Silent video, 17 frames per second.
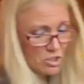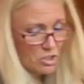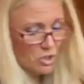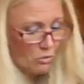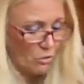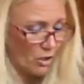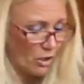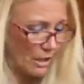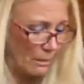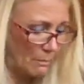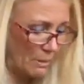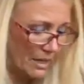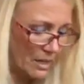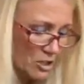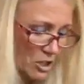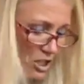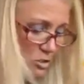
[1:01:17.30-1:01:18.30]
you know,
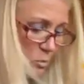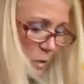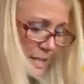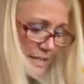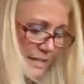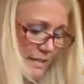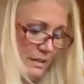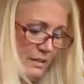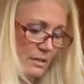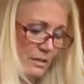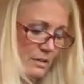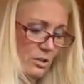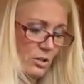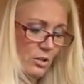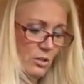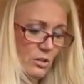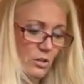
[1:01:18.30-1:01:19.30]
I think it was one of
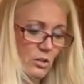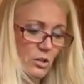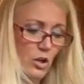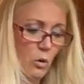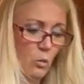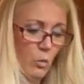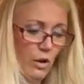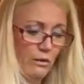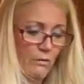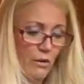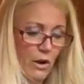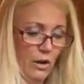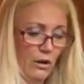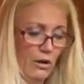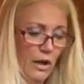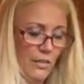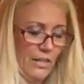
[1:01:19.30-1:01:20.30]
our
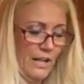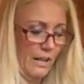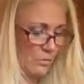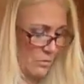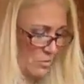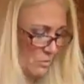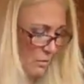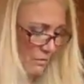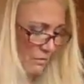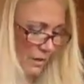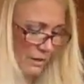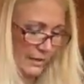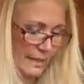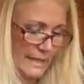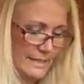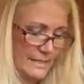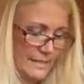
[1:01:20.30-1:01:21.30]
least utilized
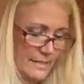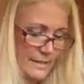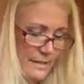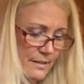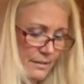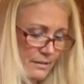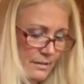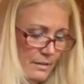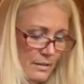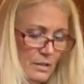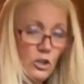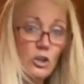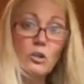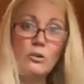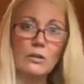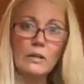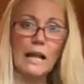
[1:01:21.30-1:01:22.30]
lines. So they did away with it
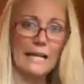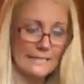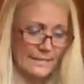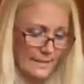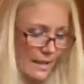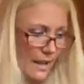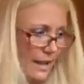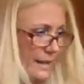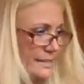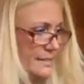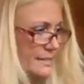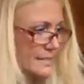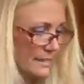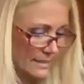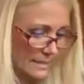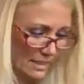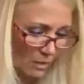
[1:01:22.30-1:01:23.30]
to
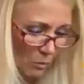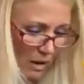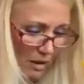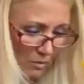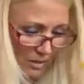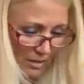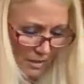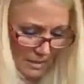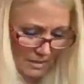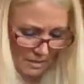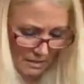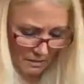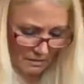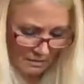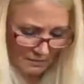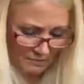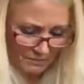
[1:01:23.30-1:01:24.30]
focus on other
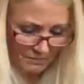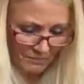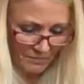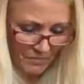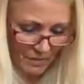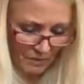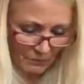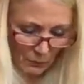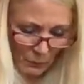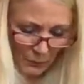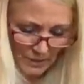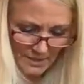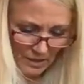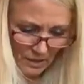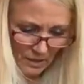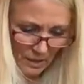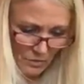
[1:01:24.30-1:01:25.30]
things.
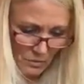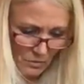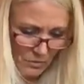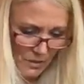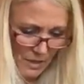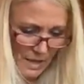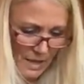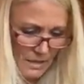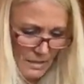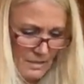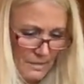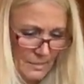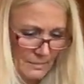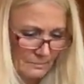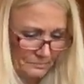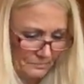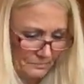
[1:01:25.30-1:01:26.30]
And so
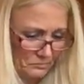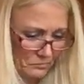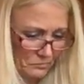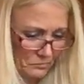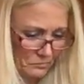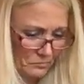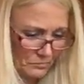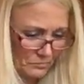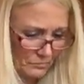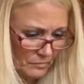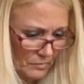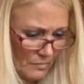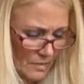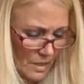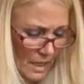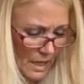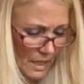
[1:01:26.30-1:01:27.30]
people are super sad because
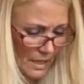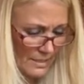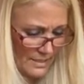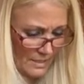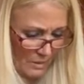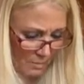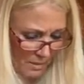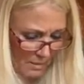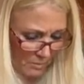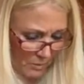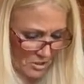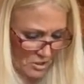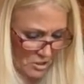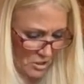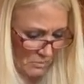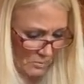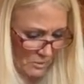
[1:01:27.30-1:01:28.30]
my customers love it. And
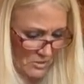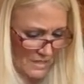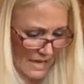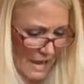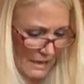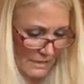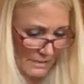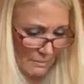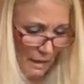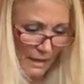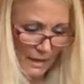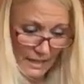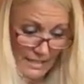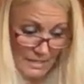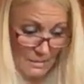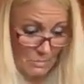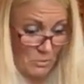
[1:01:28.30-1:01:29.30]
I think it's because we
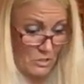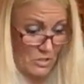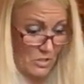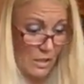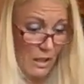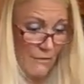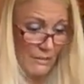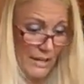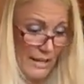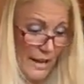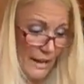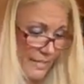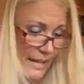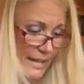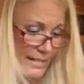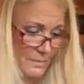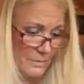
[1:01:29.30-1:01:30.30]
have dogs and we love
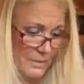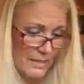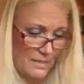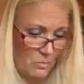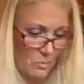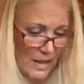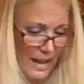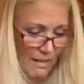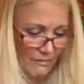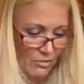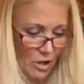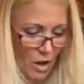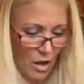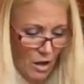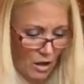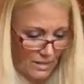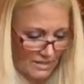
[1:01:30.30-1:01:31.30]
it.
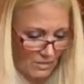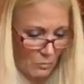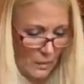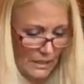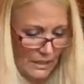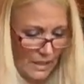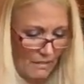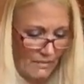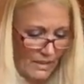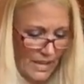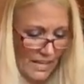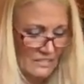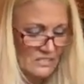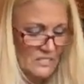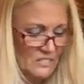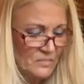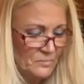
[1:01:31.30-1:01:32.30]
So I
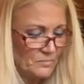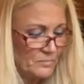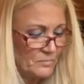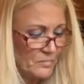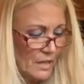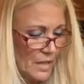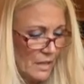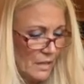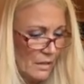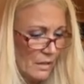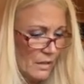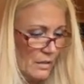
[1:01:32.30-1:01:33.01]
stocked up a little bit